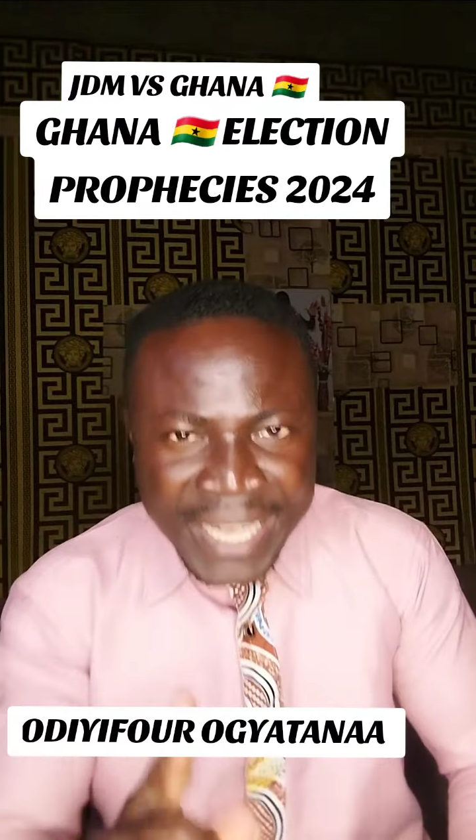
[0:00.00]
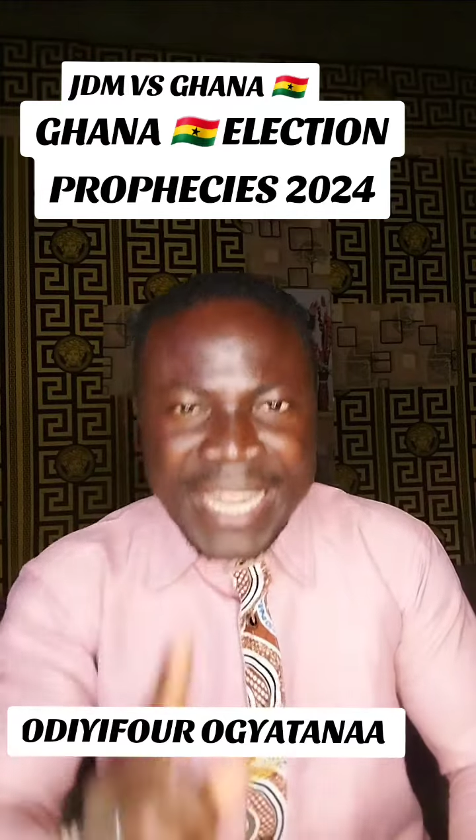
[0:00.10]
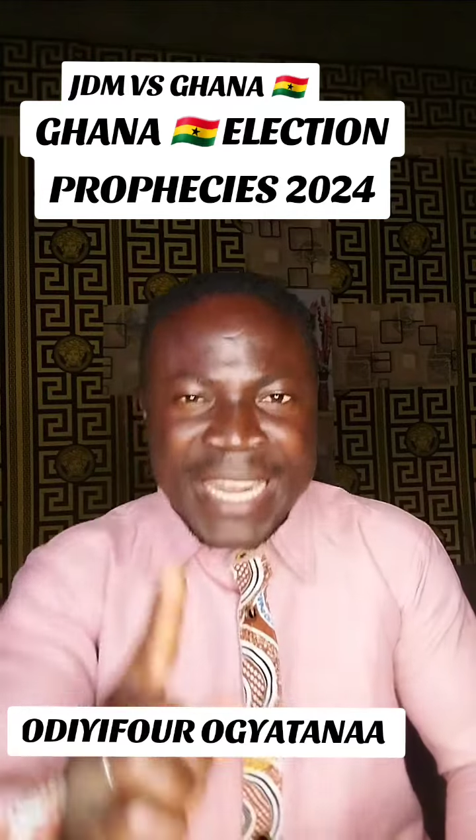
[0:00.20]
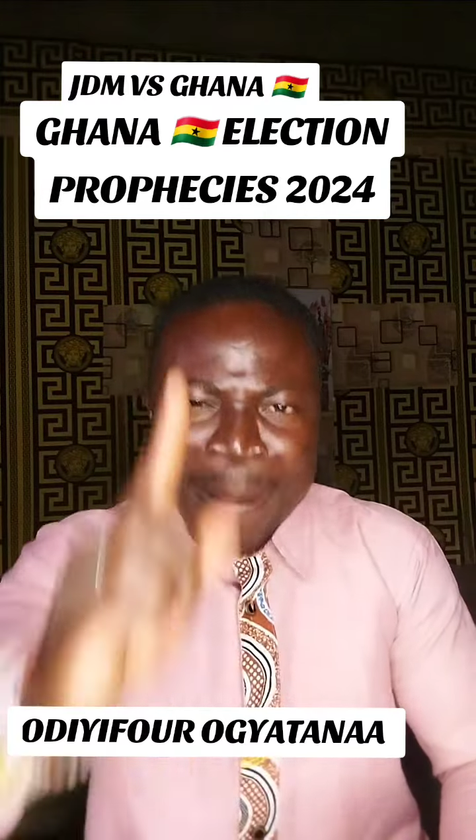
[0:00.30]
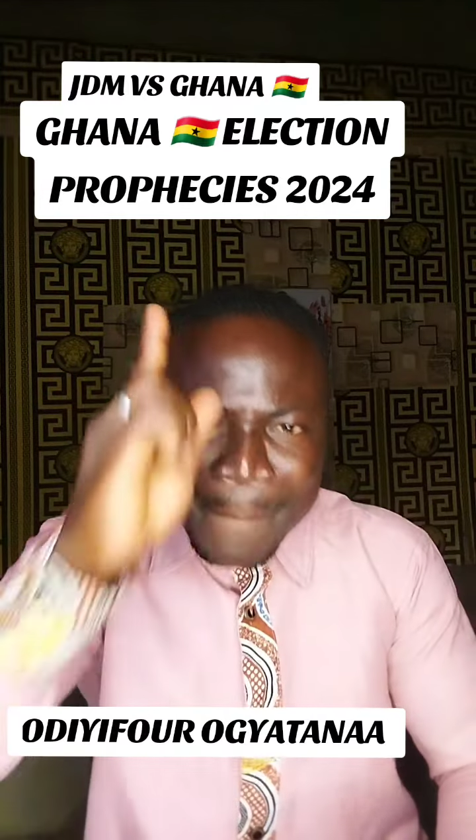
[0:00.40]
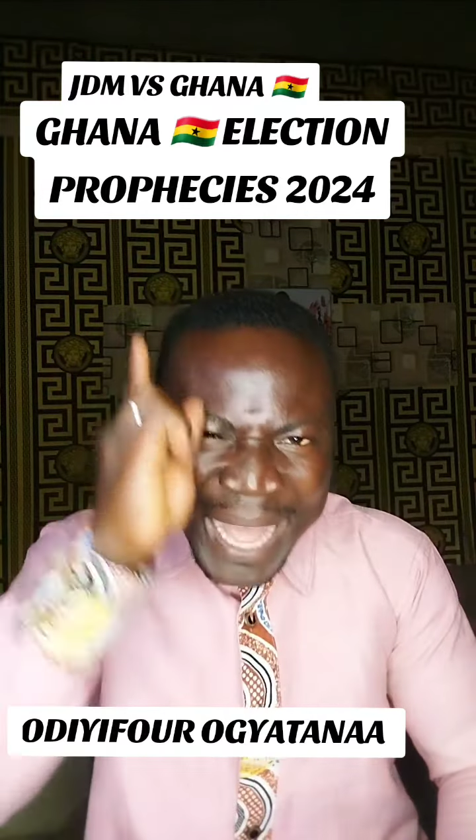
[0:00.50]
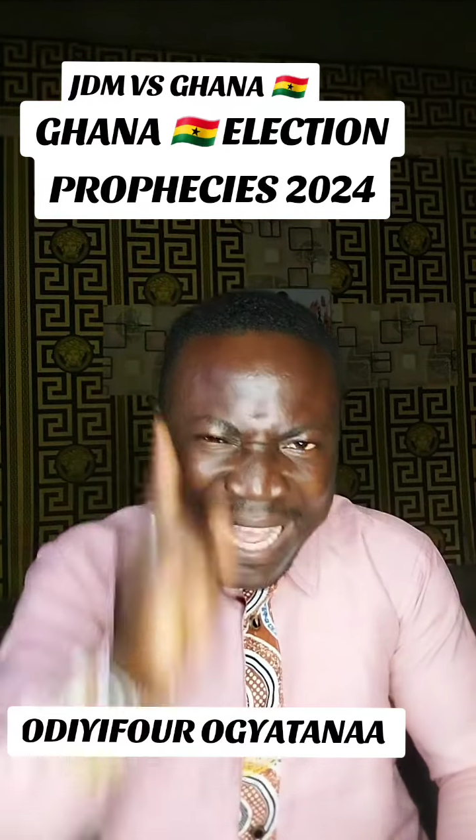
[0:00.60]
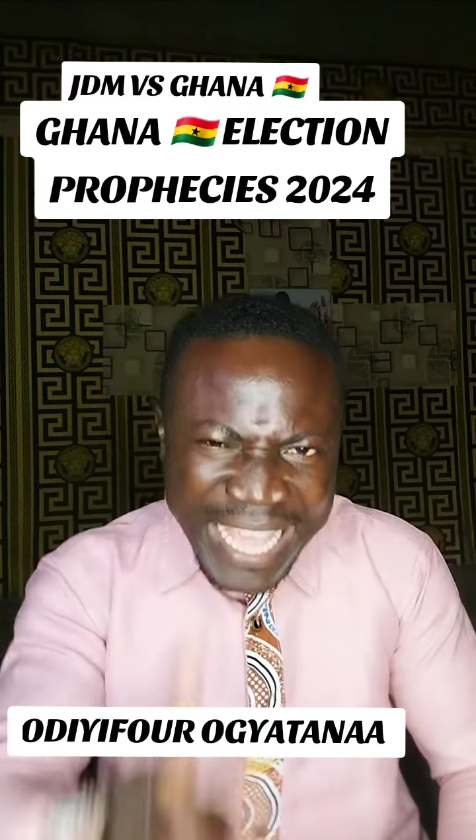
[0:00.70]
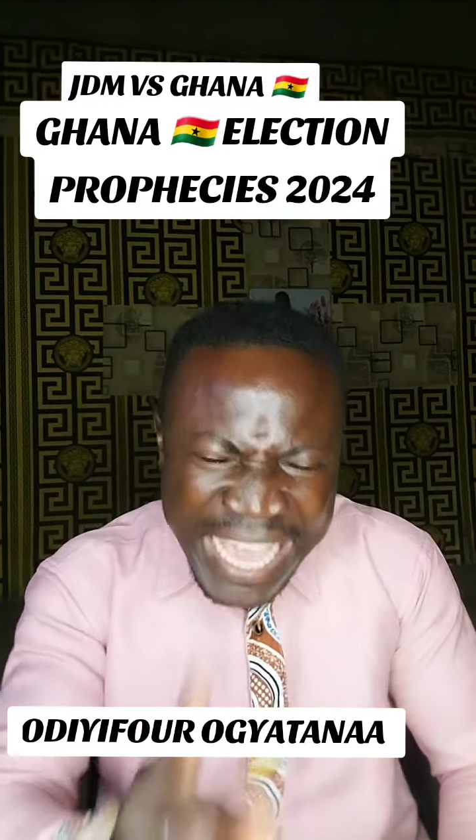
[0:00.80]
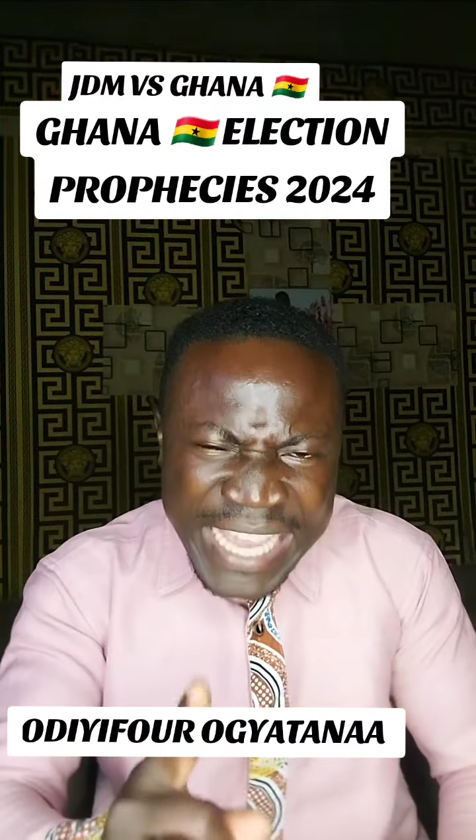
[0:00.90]
The number
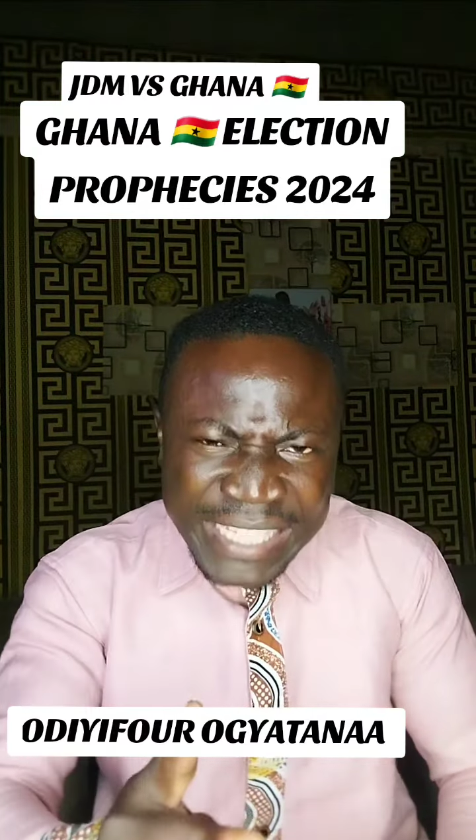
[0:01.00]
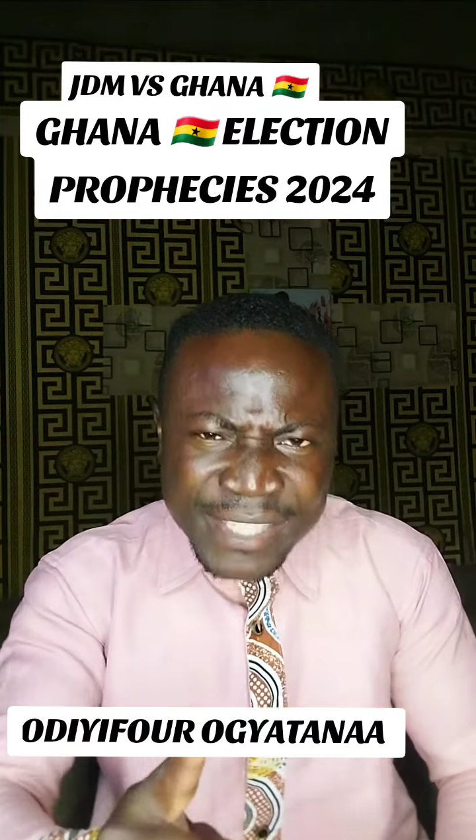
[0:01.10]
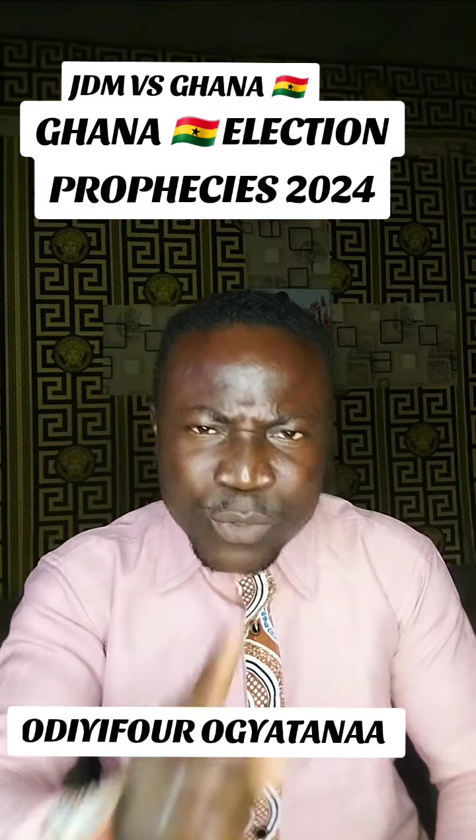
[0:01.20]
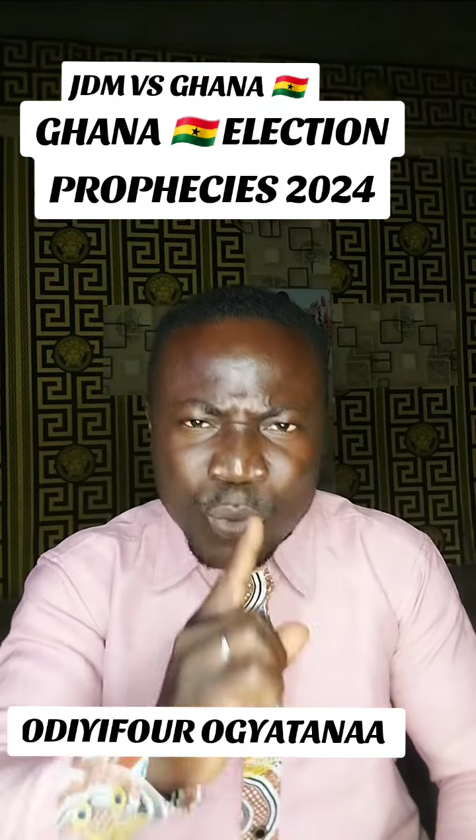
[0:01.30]
8